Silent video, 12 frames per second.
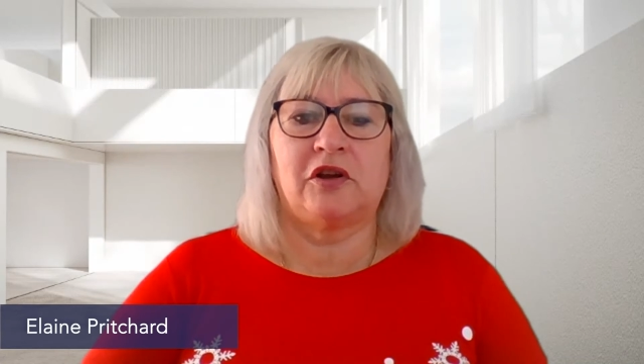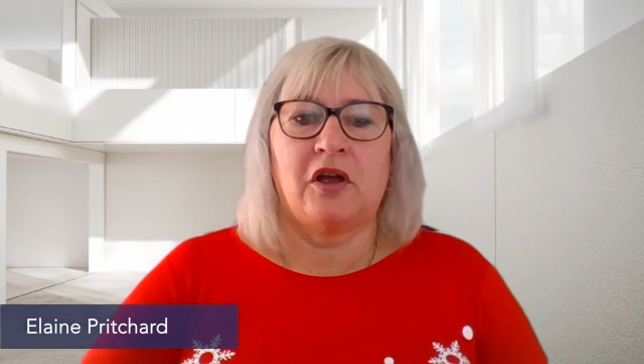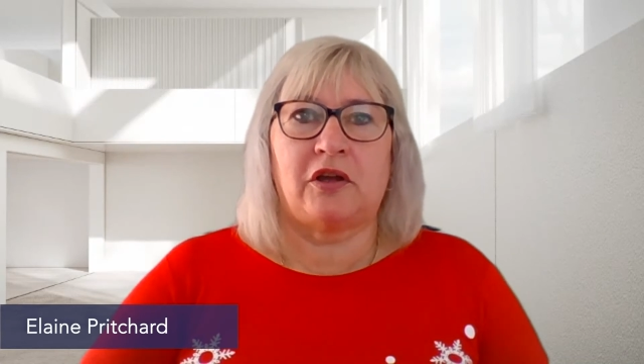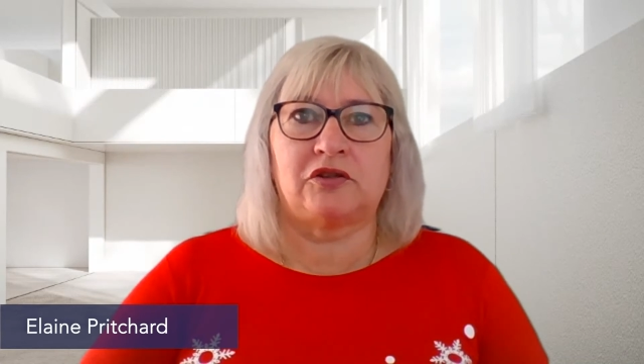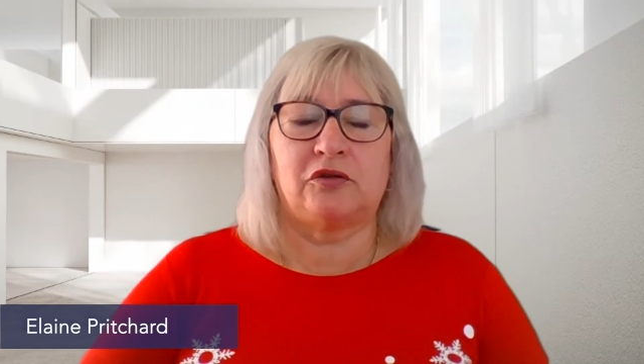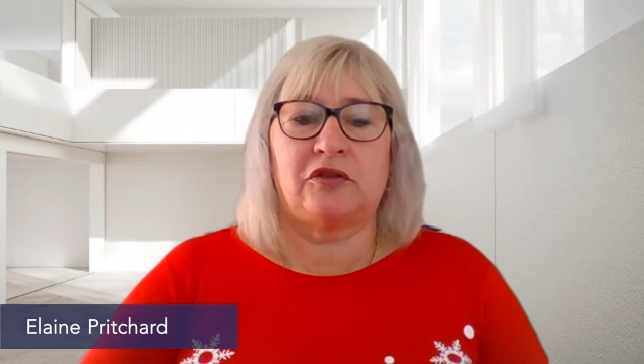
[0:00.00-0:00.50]

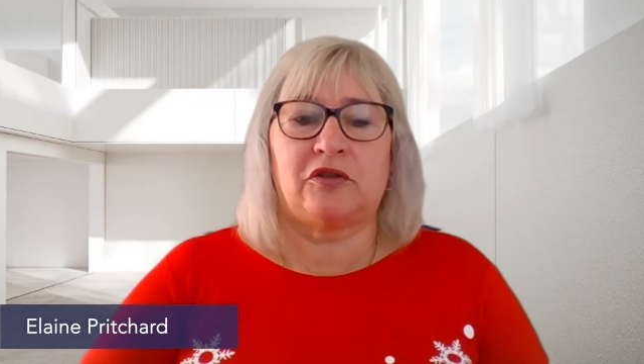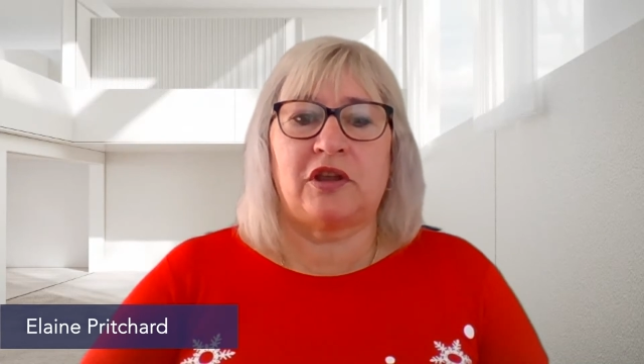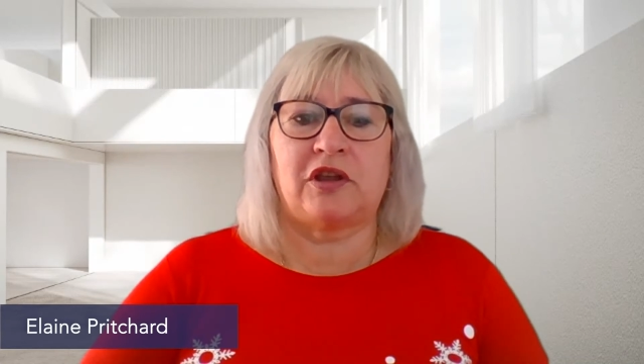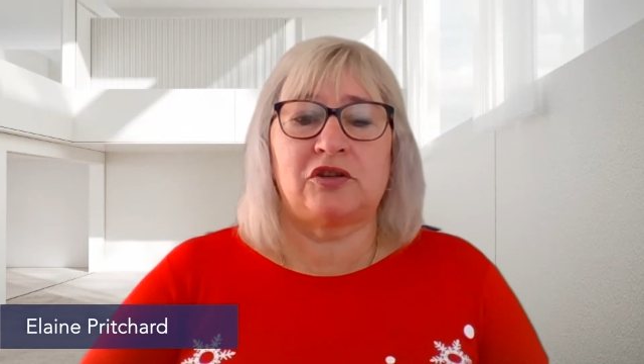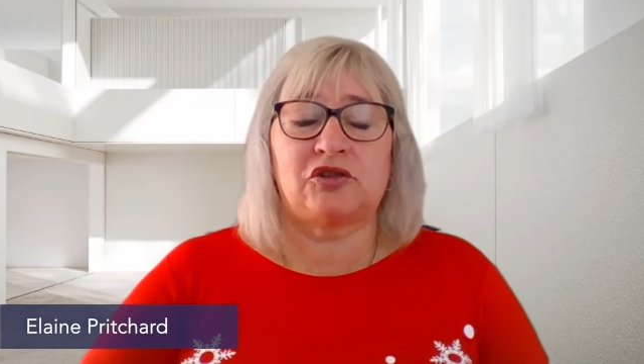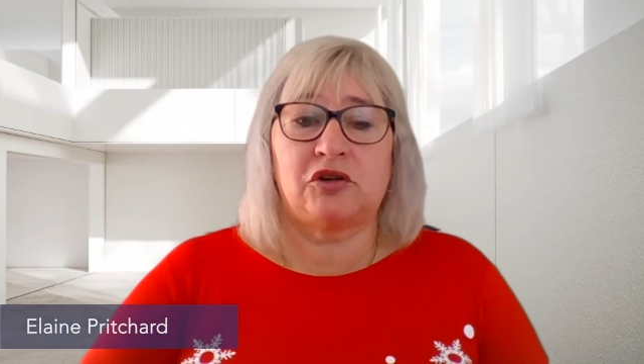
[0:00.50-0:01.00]
that good
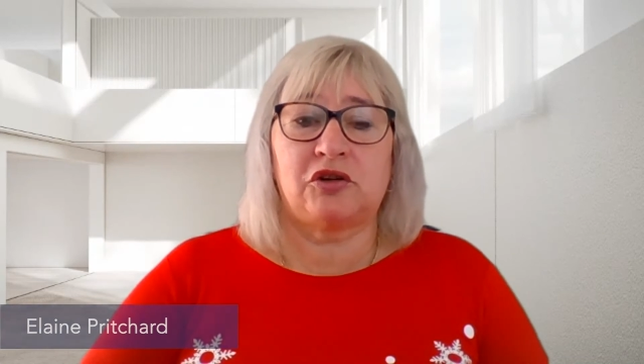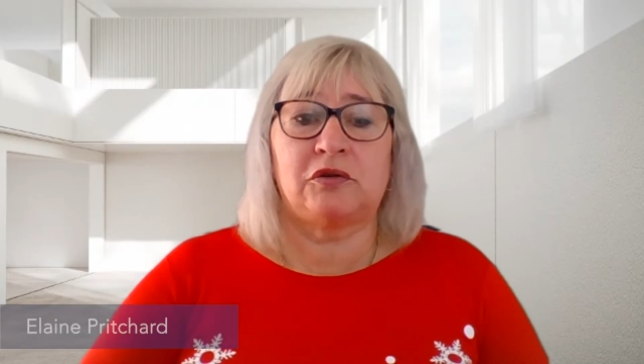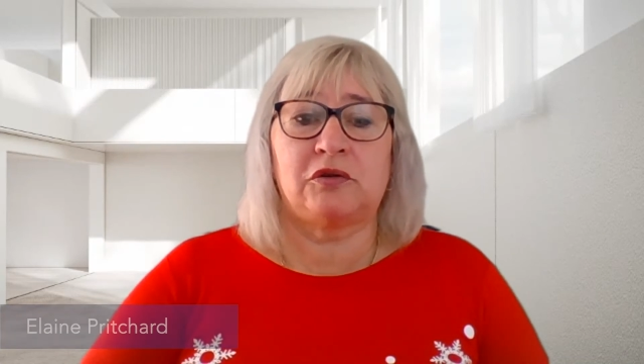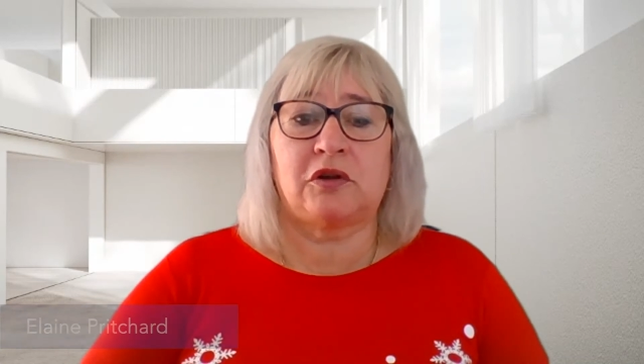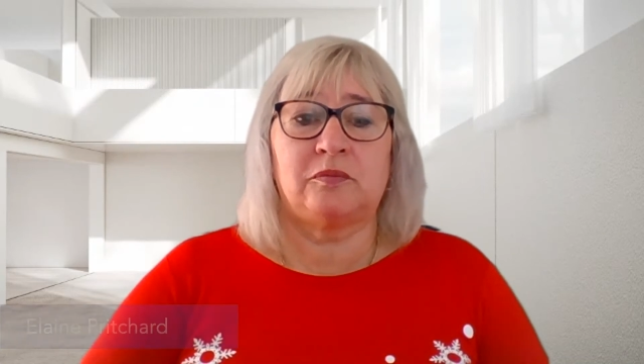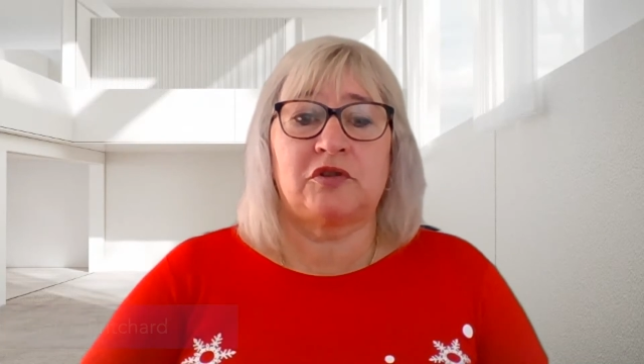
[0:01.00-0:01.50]
things do
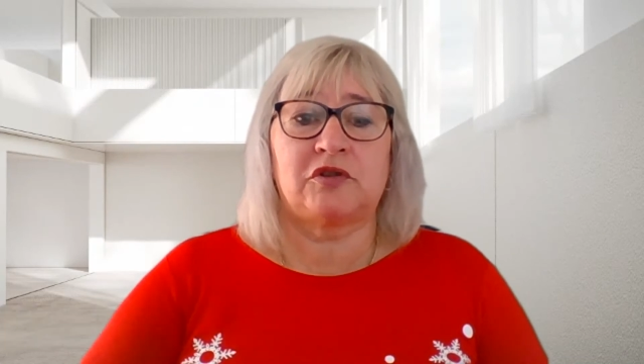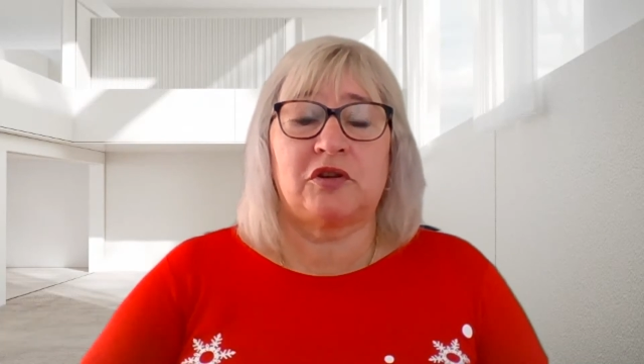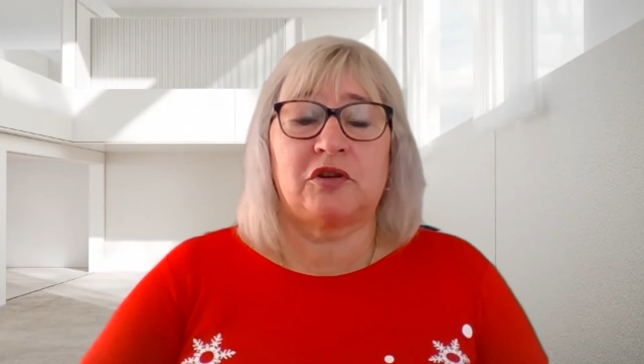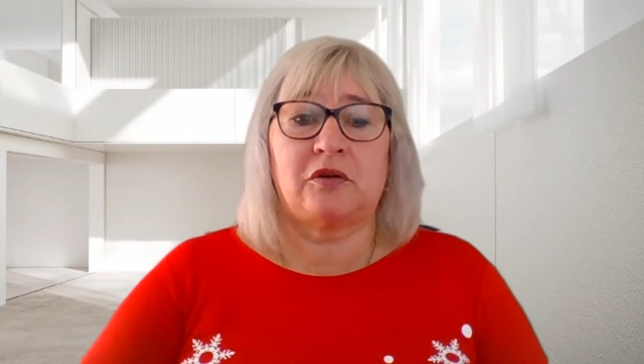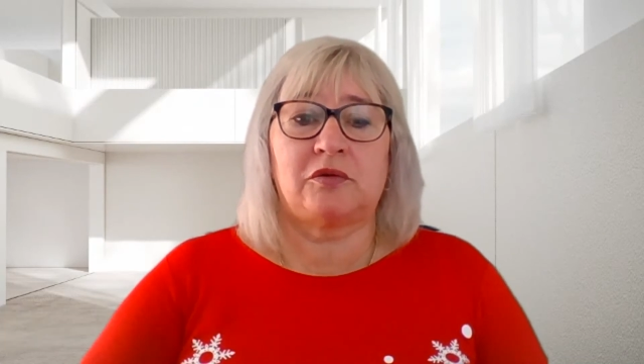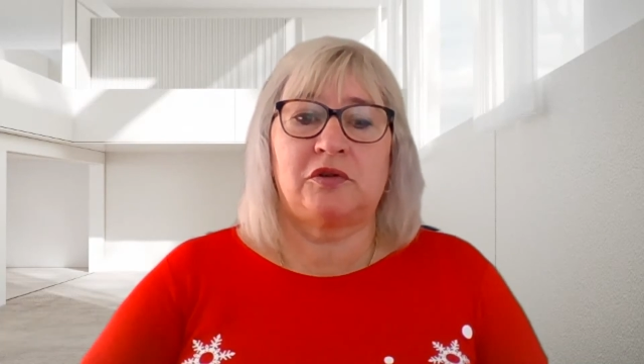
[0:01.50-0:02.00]
come to
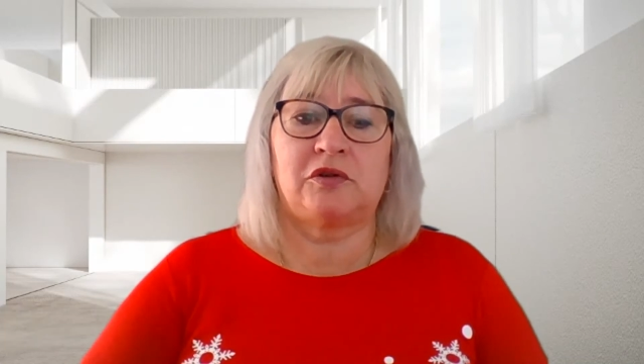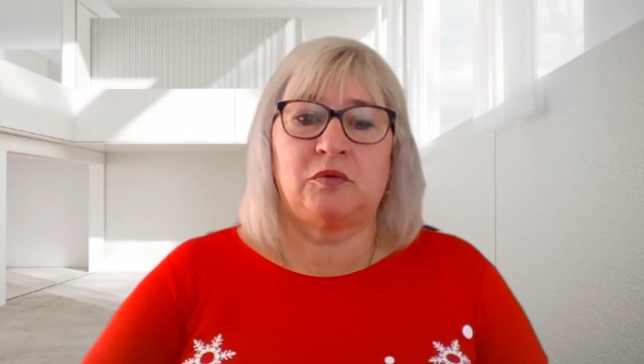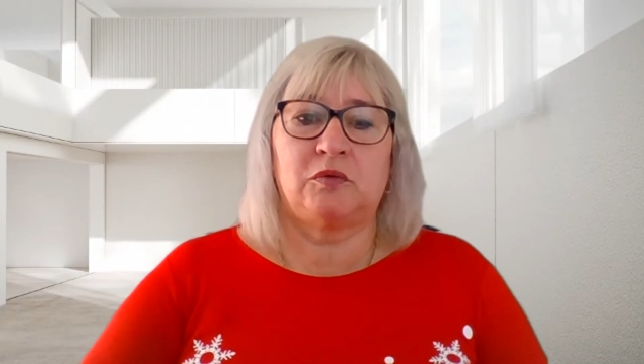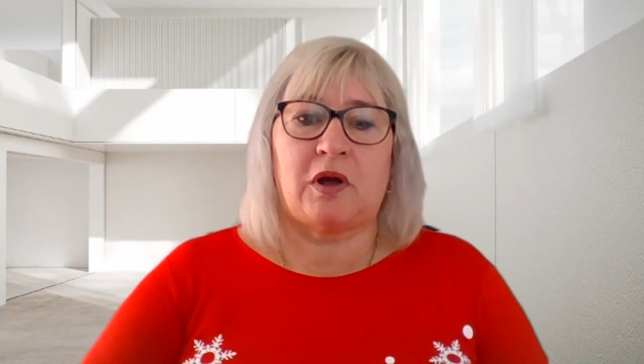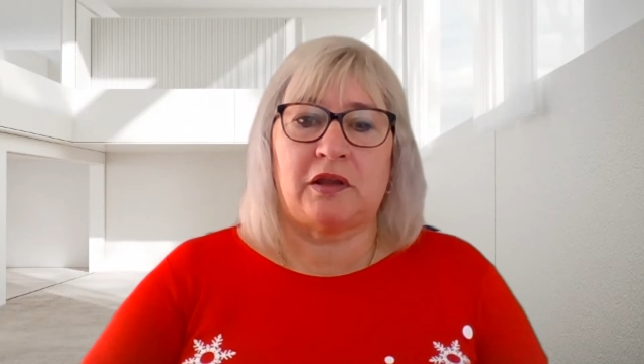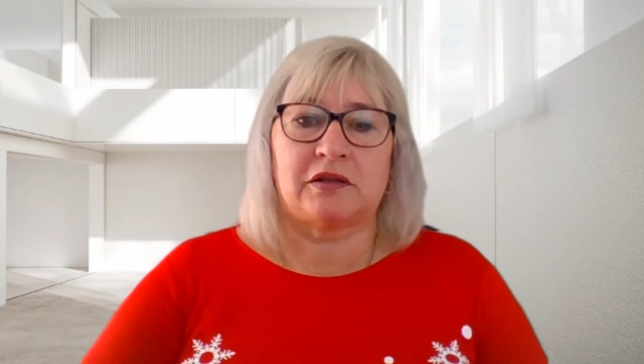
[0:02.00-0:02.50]
those who
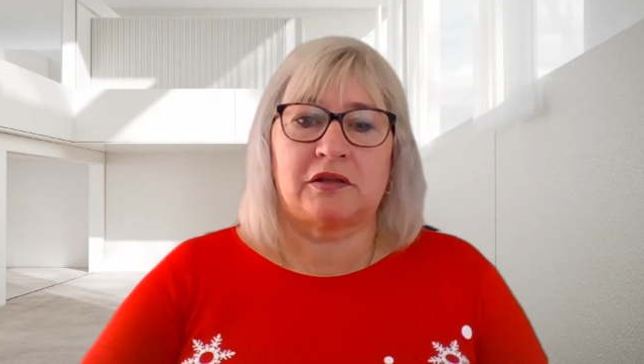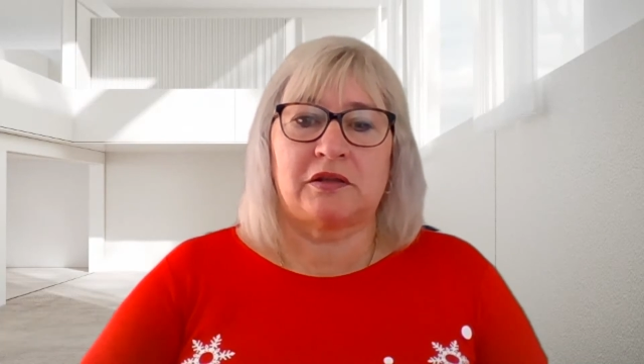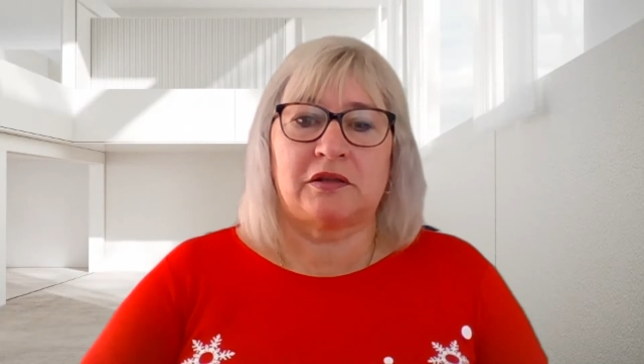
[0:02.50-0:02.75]
wait.